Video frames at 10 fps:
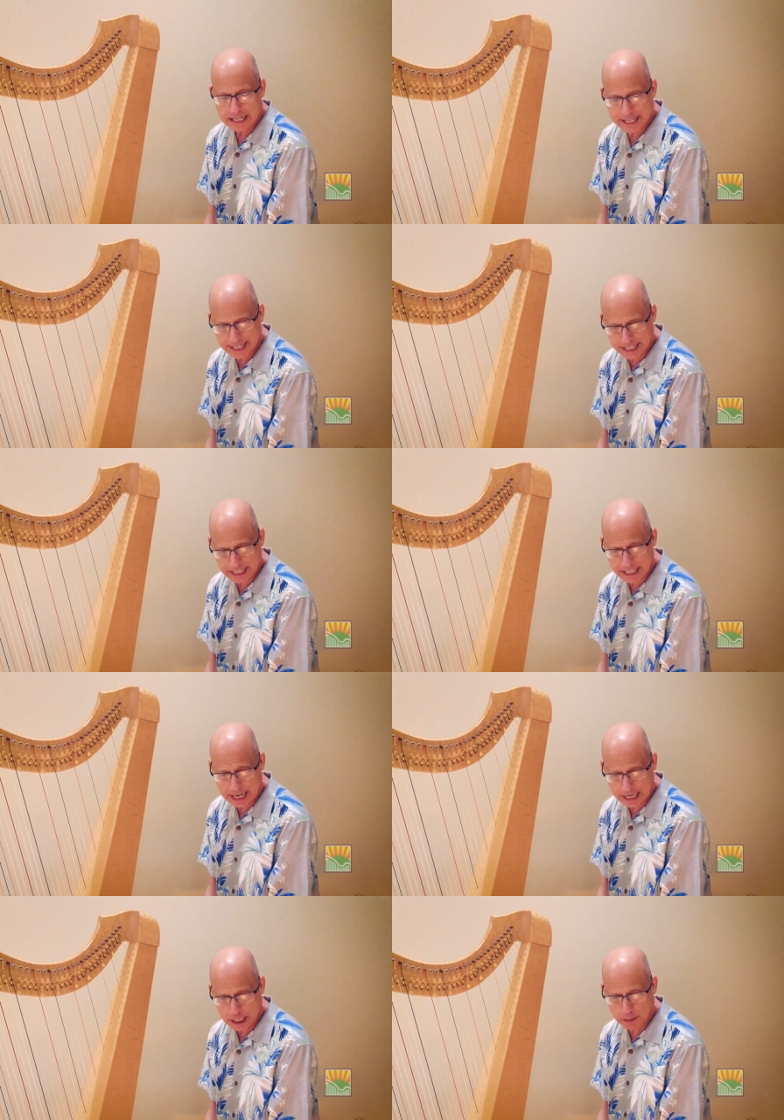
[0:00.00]
D,
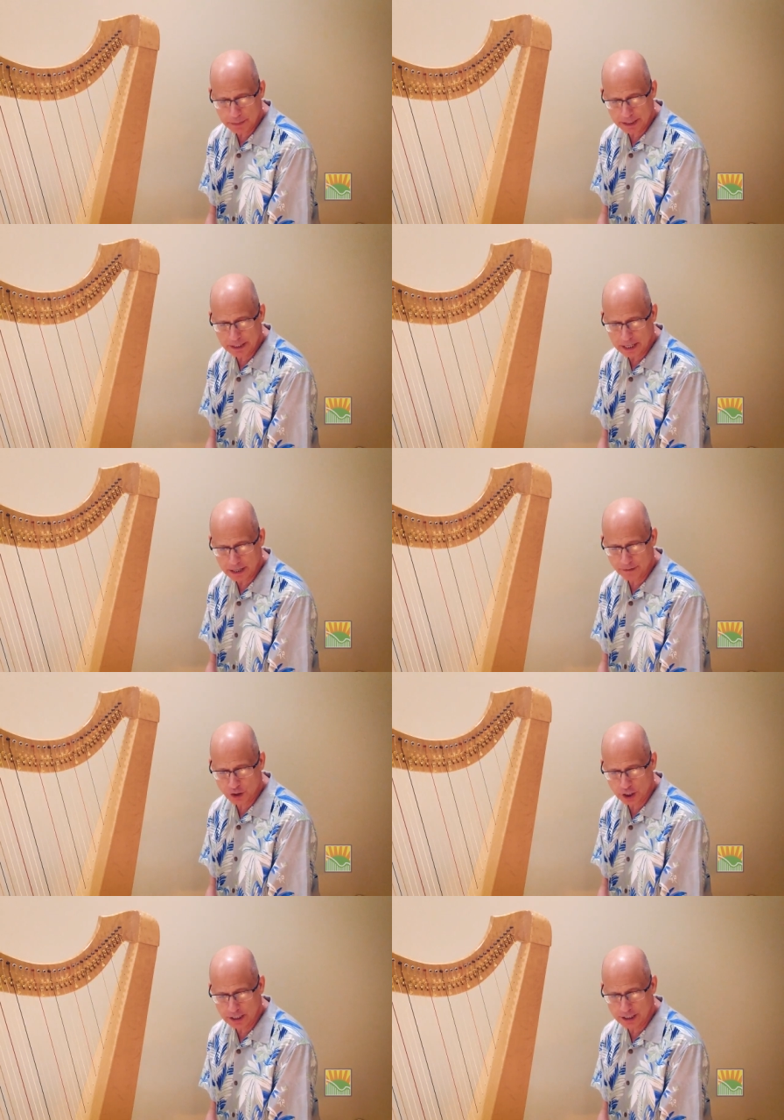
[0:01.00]
A, B, F,
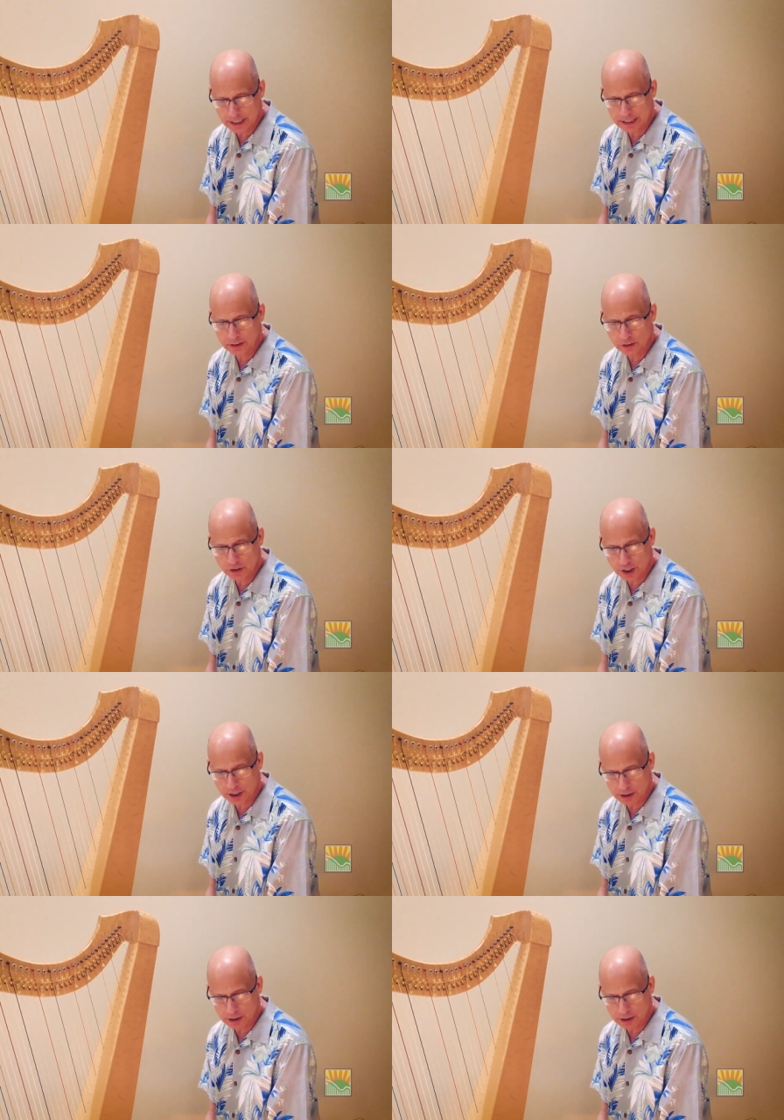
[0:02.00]
G, D, G,